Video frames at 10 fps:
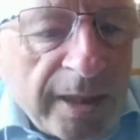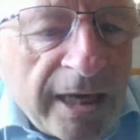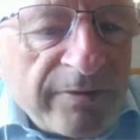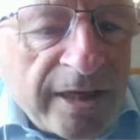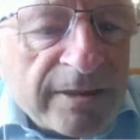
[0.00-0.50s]
we
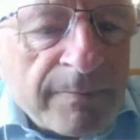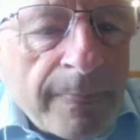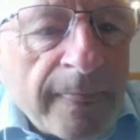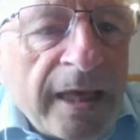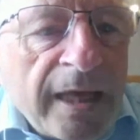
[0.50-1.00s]
have
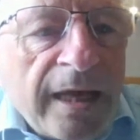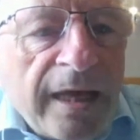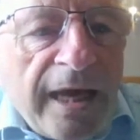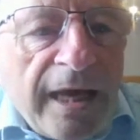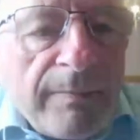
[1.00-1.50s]

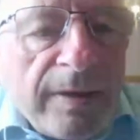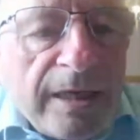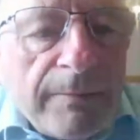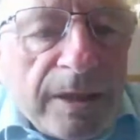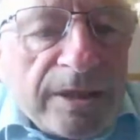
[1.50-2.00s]
that
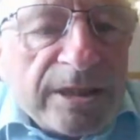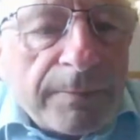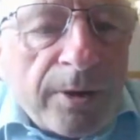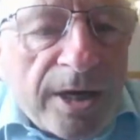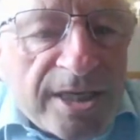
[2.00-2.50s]
inability
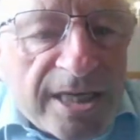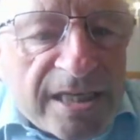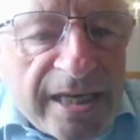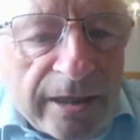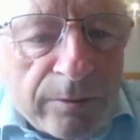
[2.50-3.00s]
to
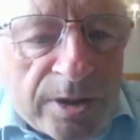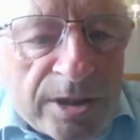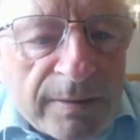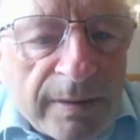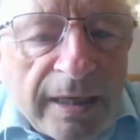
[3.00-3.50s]
process
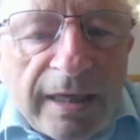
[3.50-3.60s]
language.